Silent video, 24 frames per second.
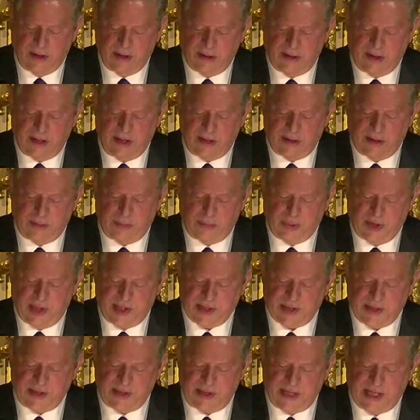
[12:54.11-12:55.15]
that at the
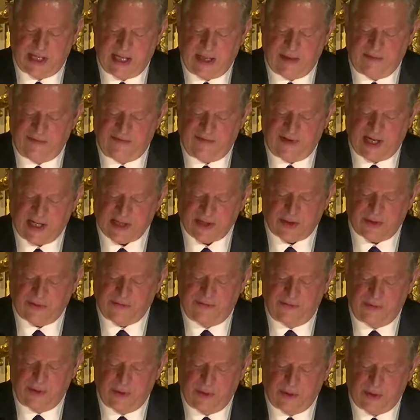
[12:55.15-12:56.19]
present time, fossil
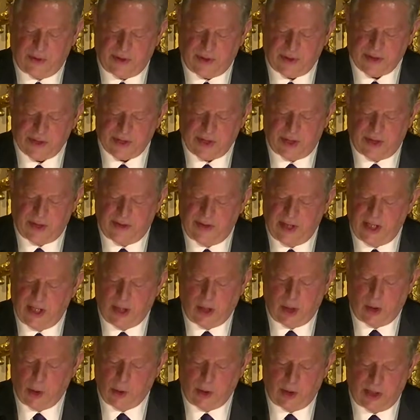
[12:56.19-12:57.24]
fuels are the
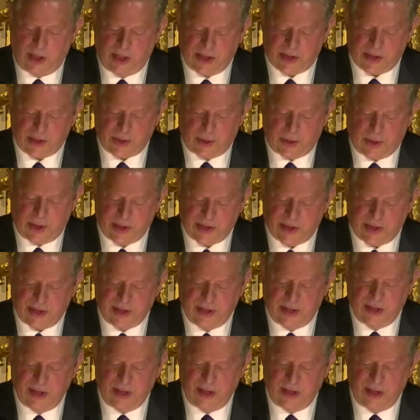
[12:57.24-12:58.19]
only source